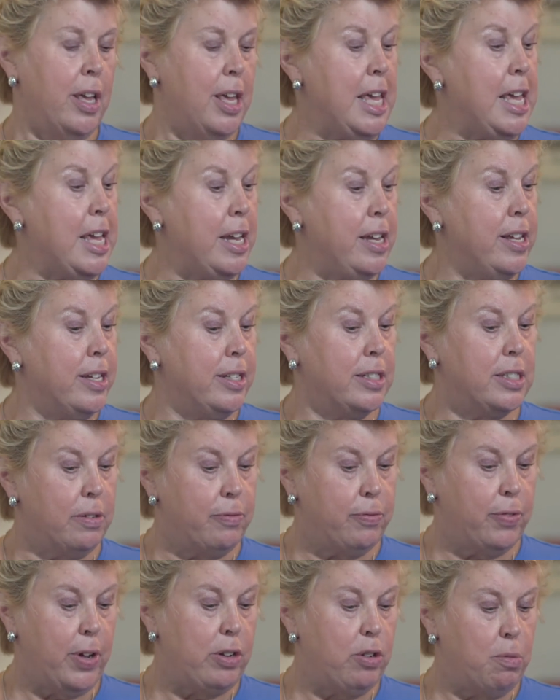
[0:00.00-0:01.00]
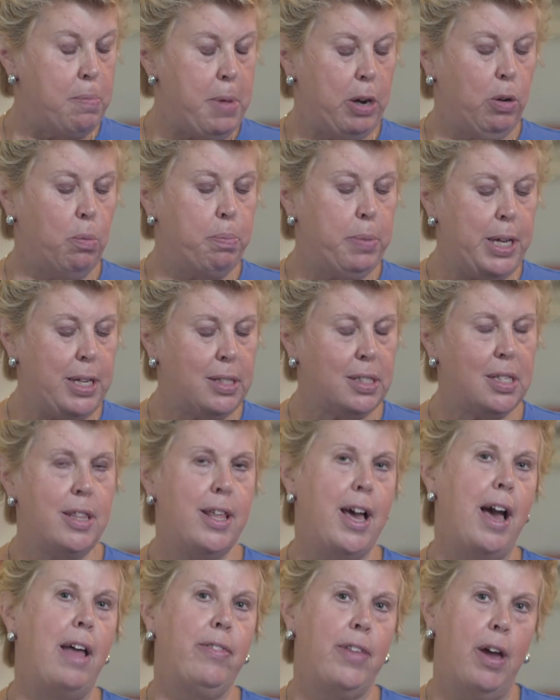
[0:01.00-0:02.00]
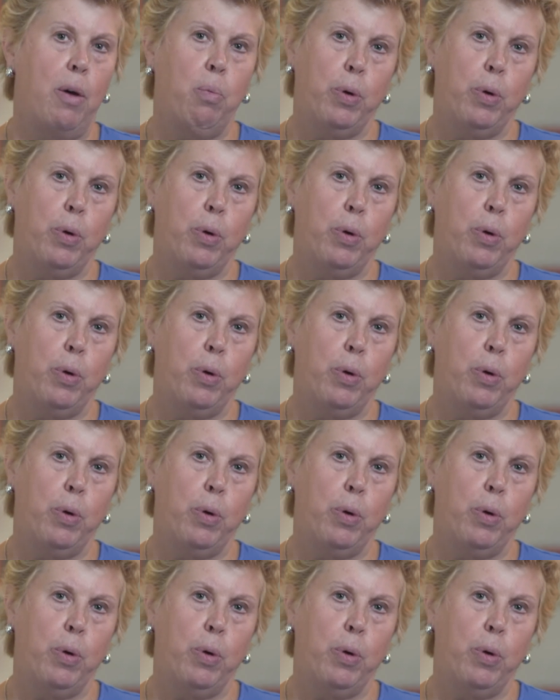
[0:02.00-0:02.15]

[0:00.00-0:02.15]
it is a fundamental piece of that